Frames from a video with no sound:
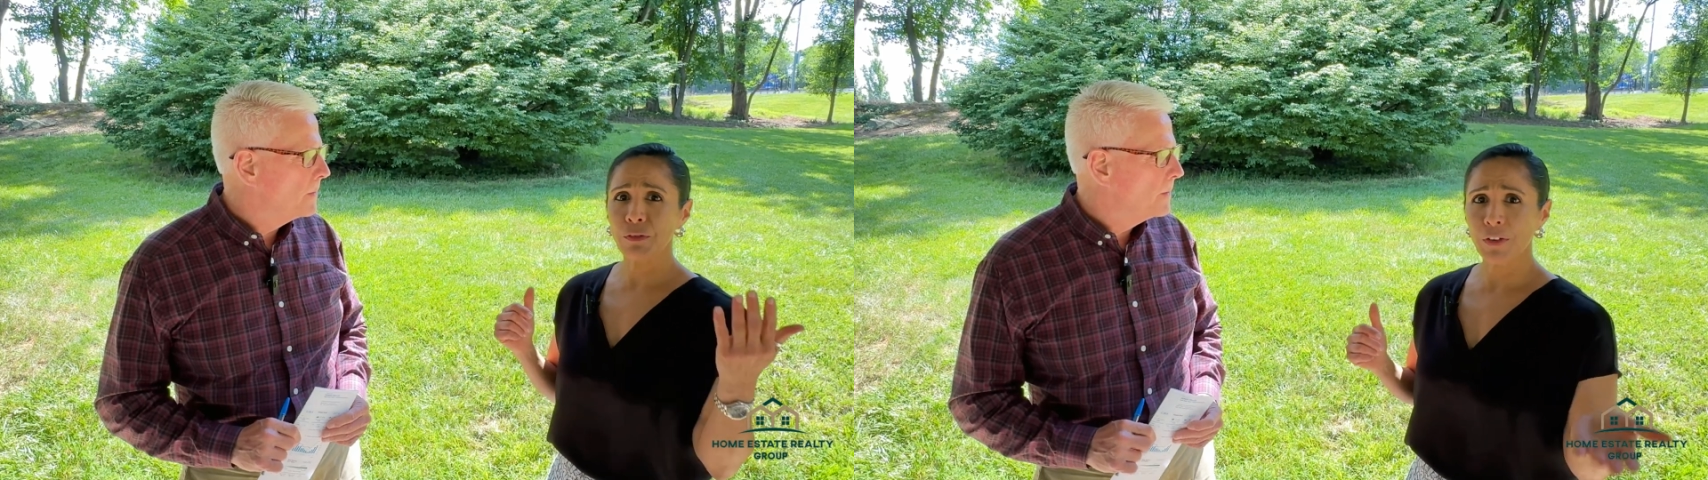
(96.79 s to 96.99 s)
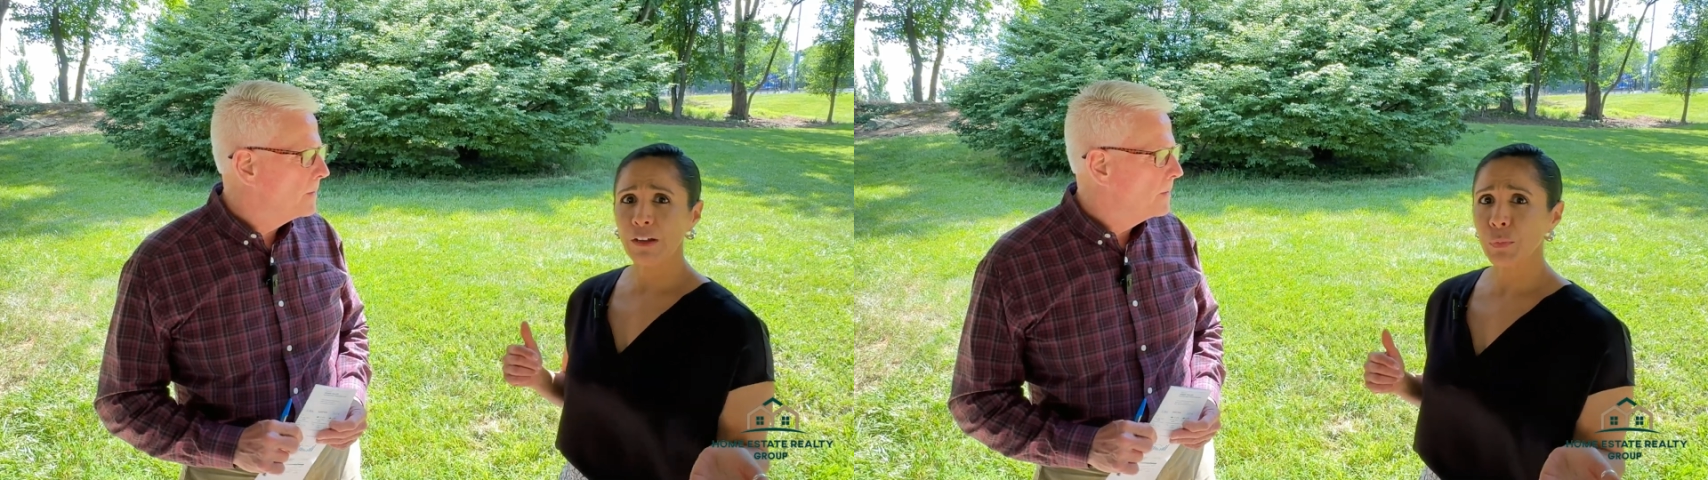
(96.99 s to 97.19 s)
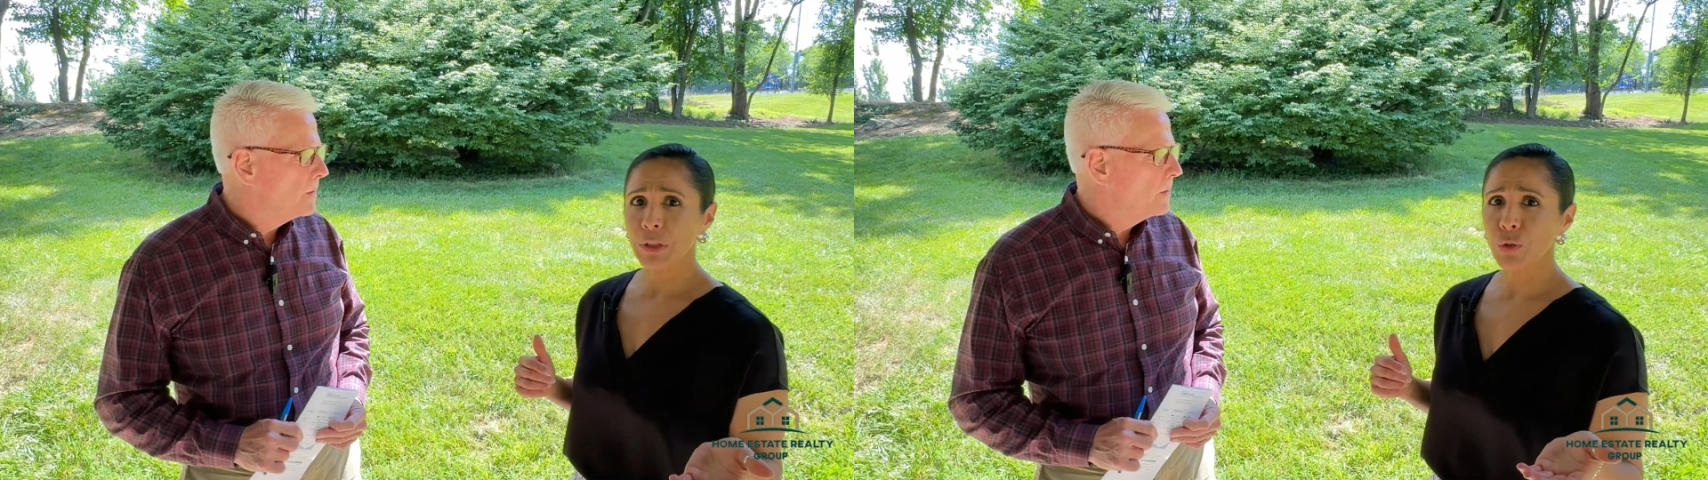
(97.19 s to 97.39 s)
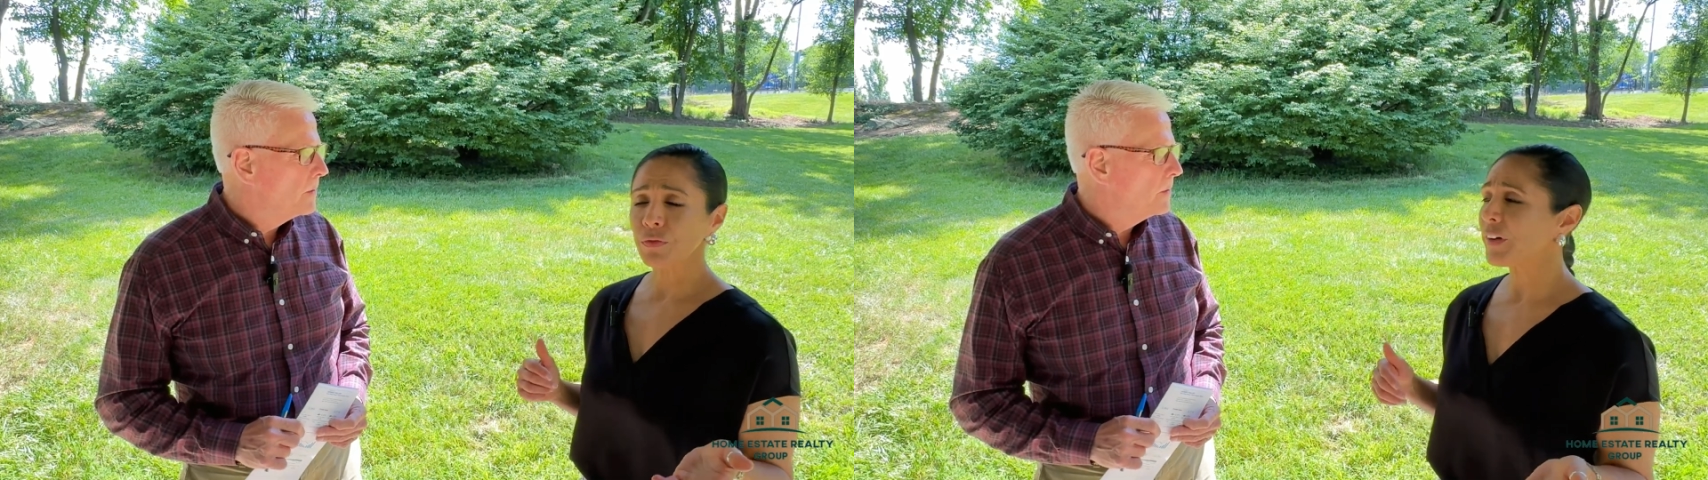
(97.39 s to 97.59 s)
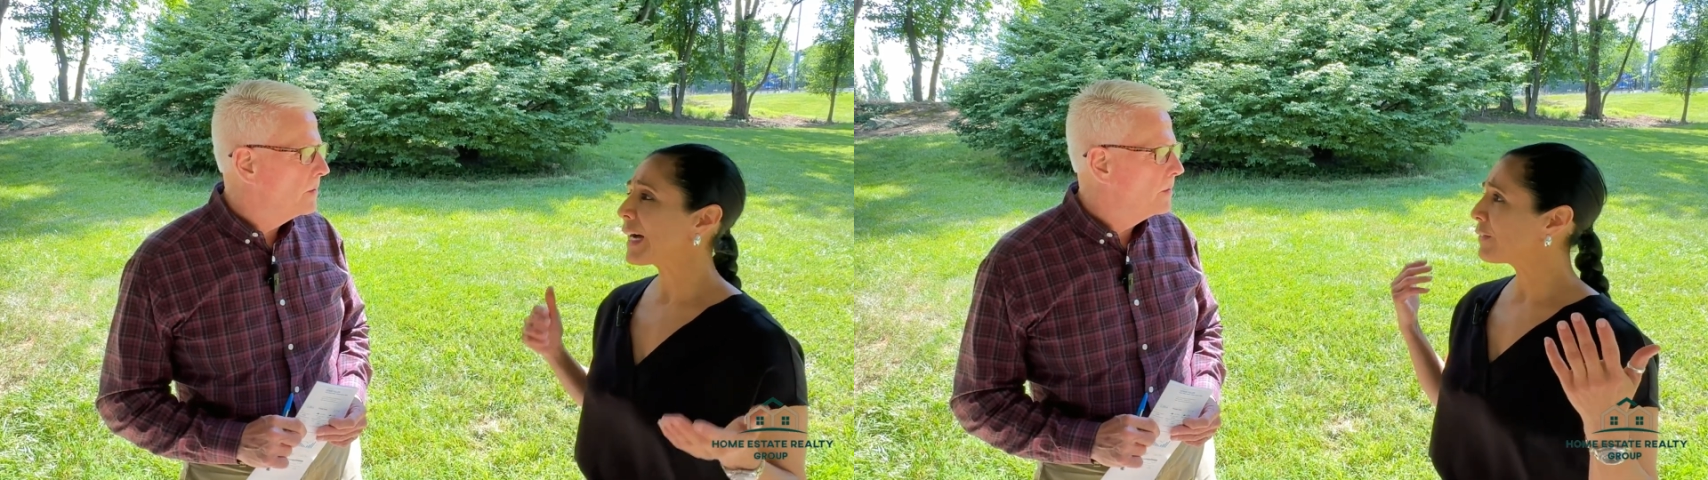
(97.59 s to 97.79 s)

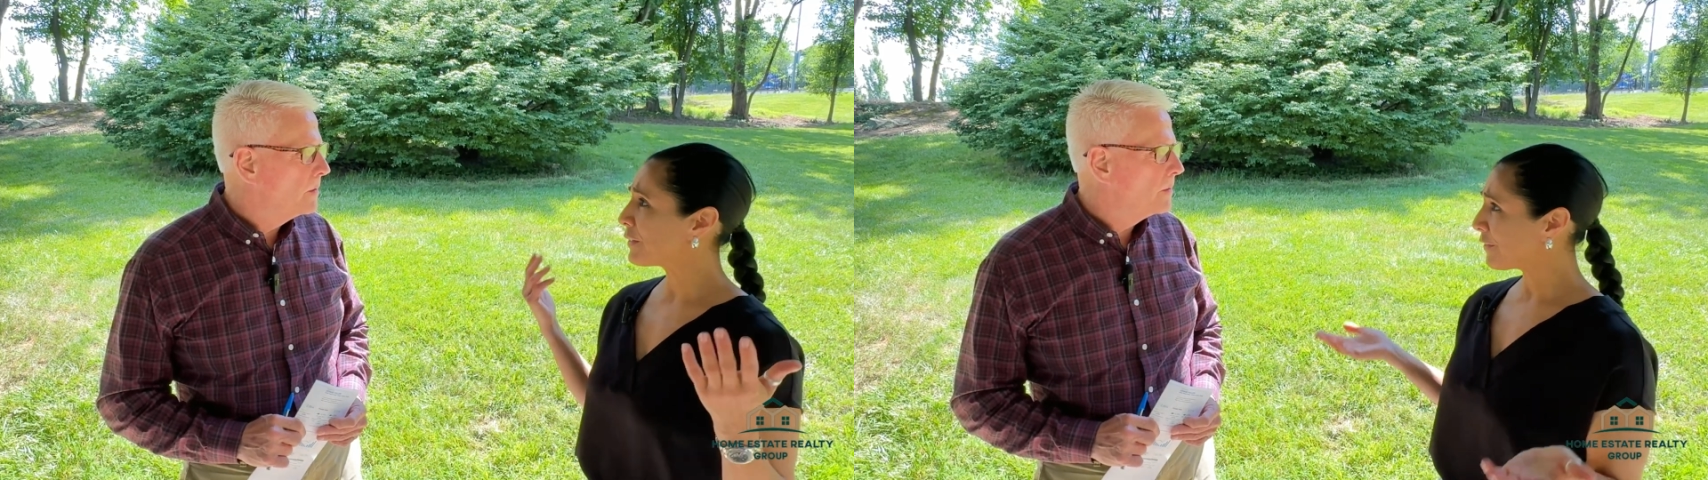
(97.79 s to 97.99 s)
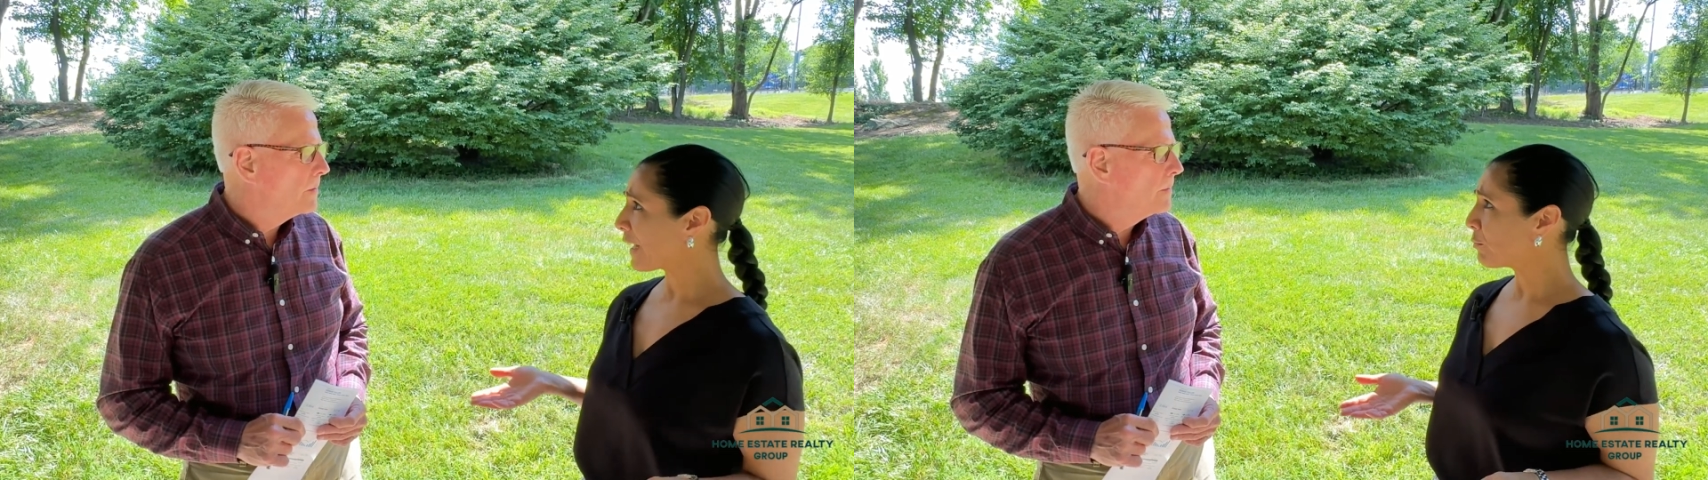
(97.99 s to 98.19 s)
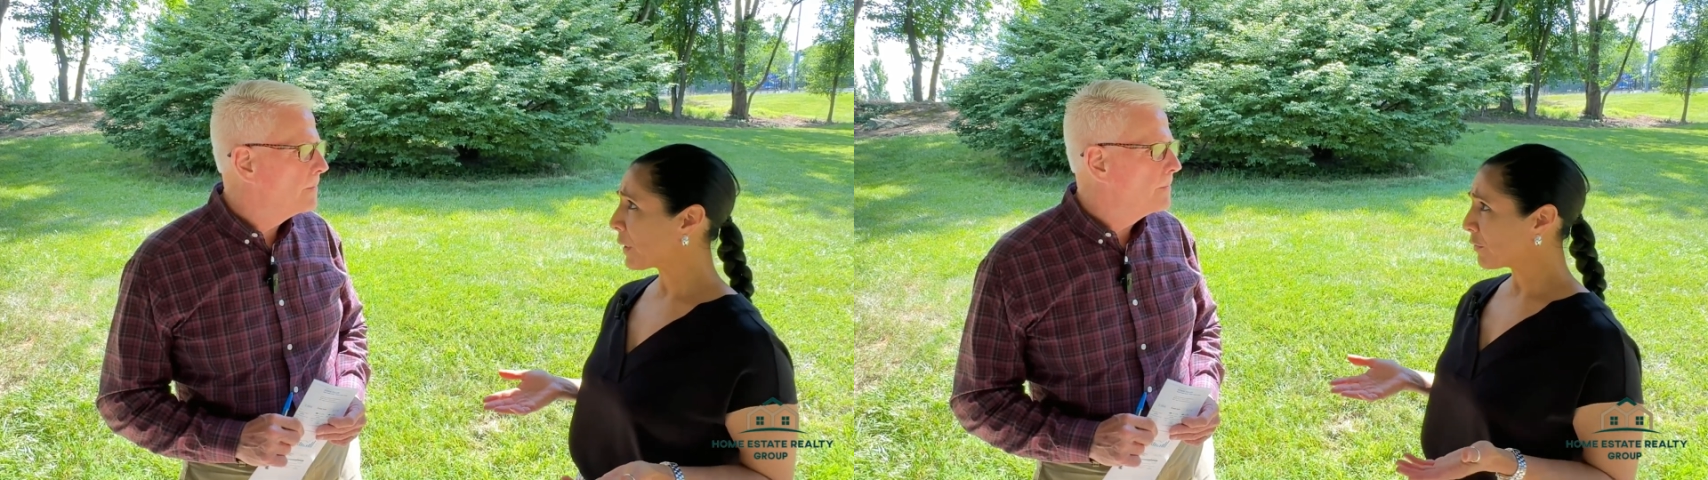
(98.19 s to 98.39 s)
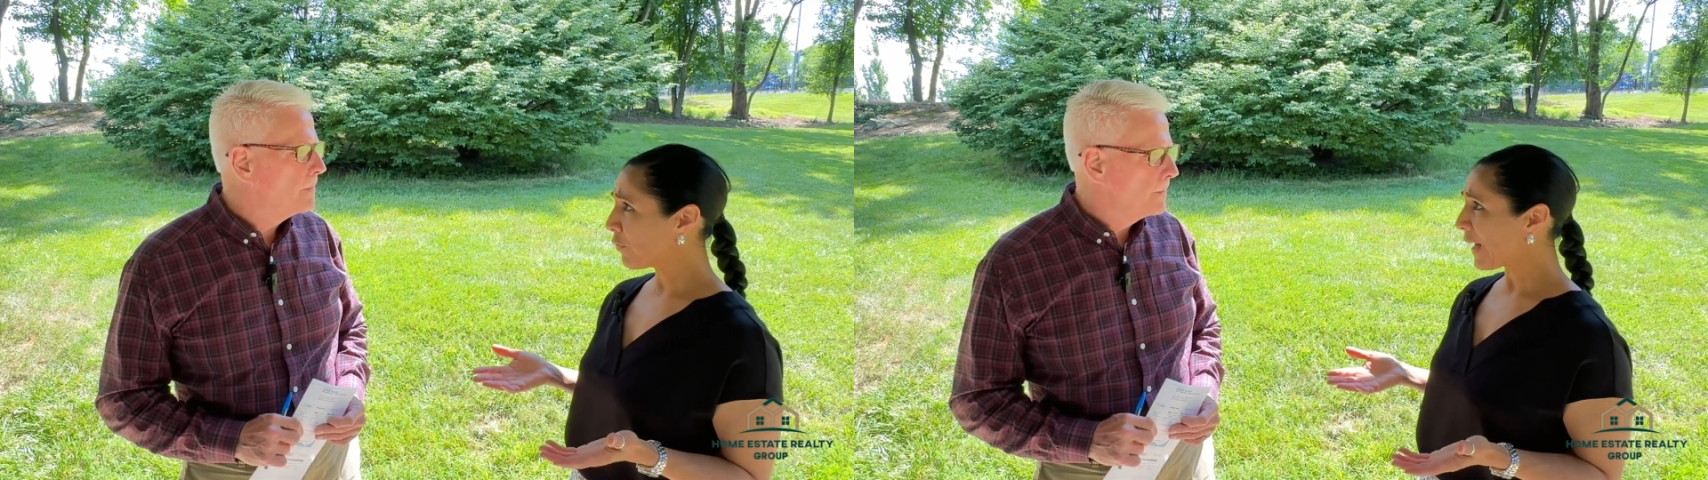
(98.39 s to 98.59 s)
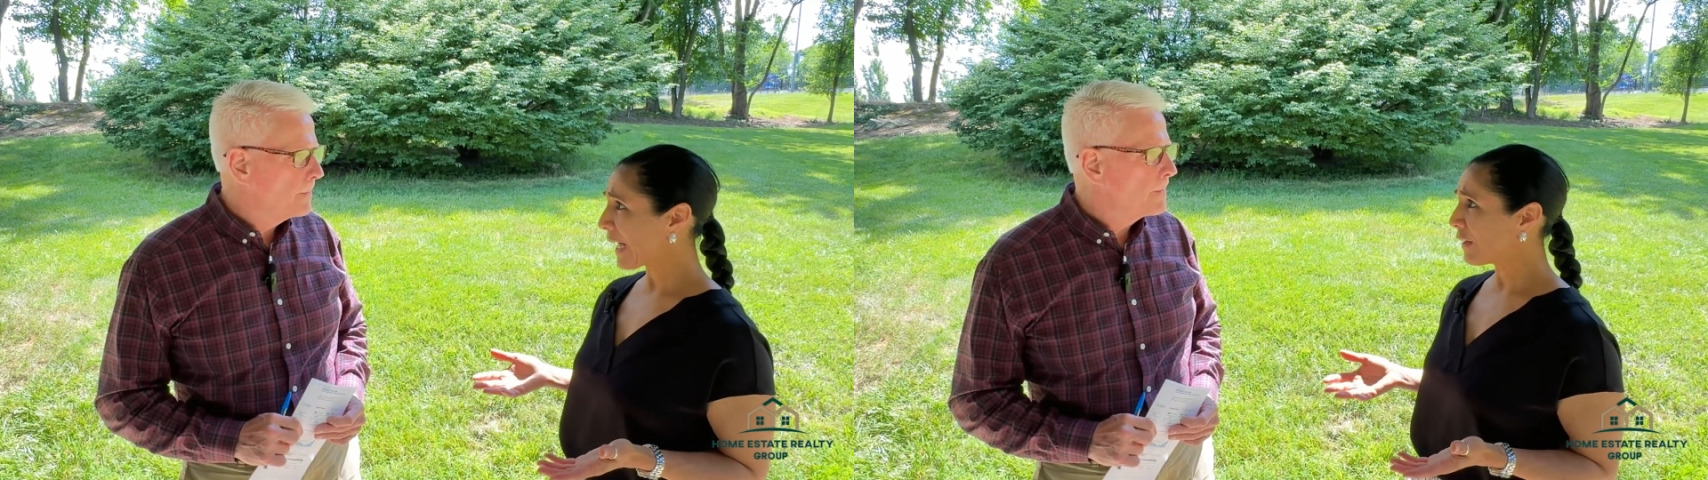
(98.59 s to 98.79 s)
5.25 and
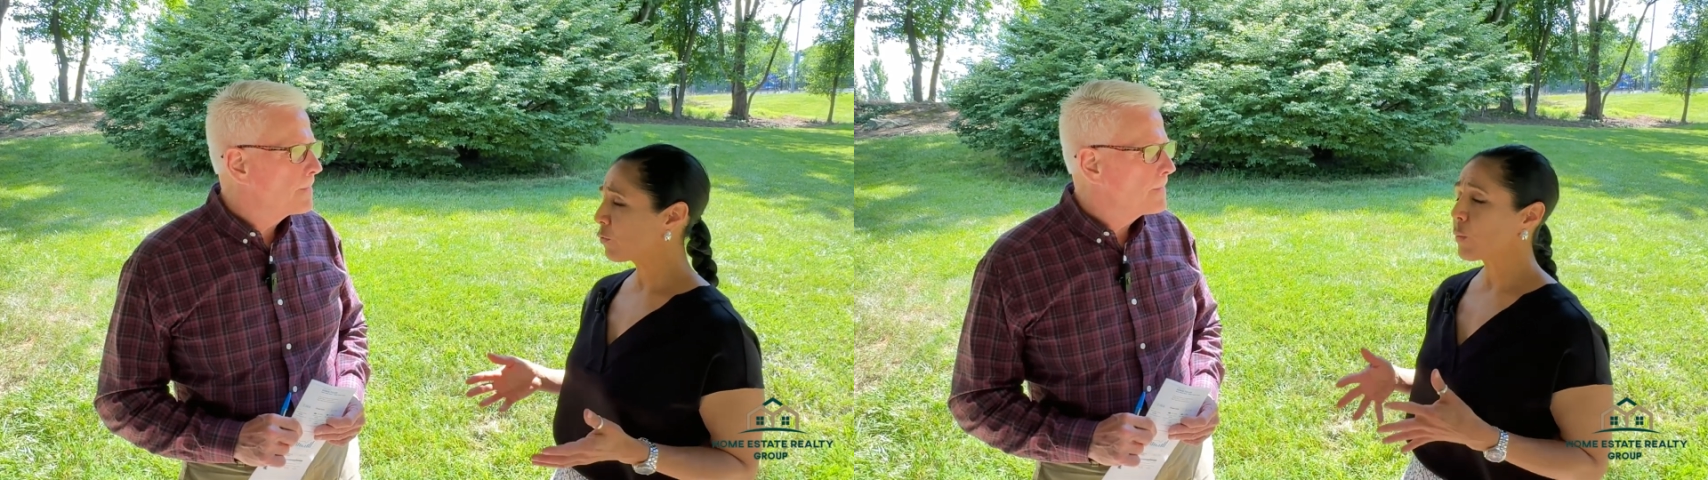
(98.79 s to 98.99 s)
5.5,